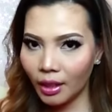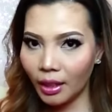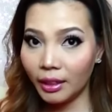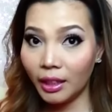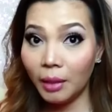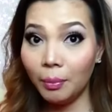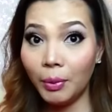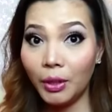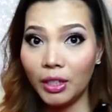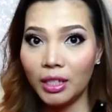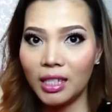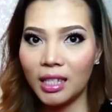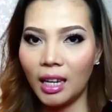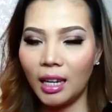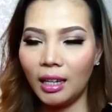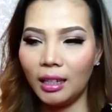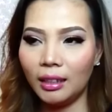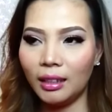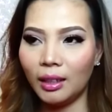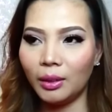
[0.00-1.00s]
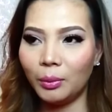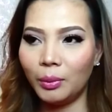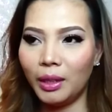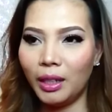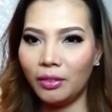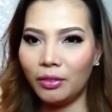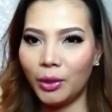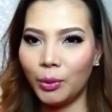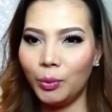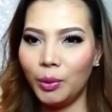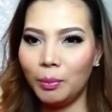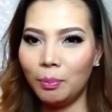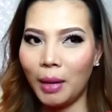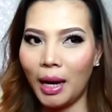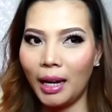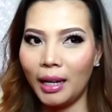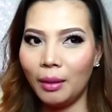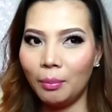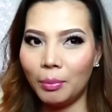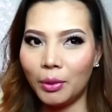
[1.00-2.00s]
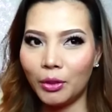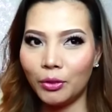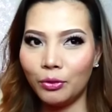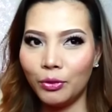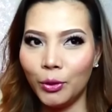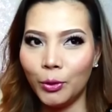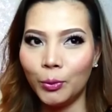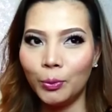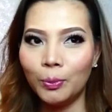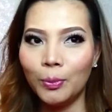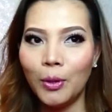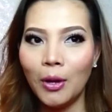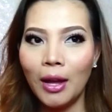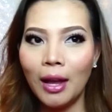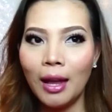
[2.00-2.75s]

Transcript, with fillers: I keep on saying that whenever we buy a perfume,